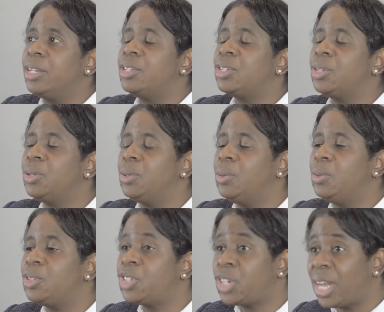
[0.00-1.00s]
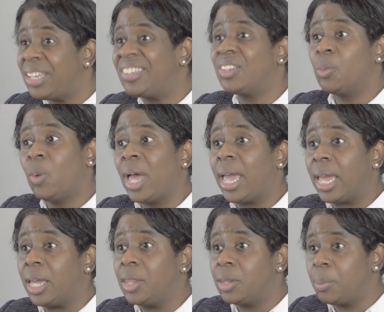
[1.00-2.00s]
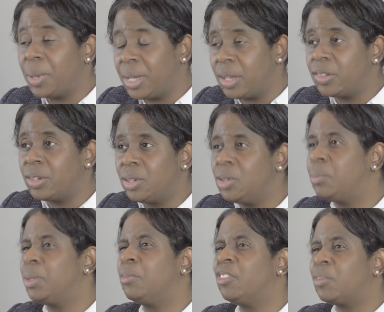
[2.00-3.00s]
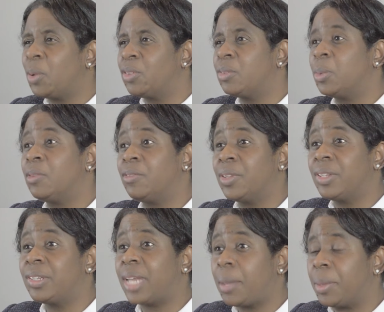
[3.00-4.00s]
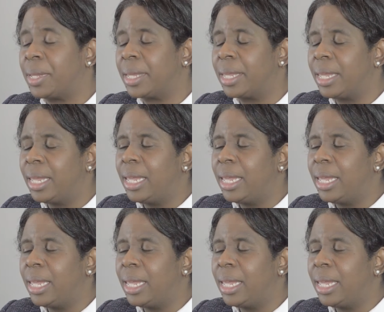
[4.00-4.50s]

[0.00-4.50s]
to chase away the person who'd been responsible for the stabbing.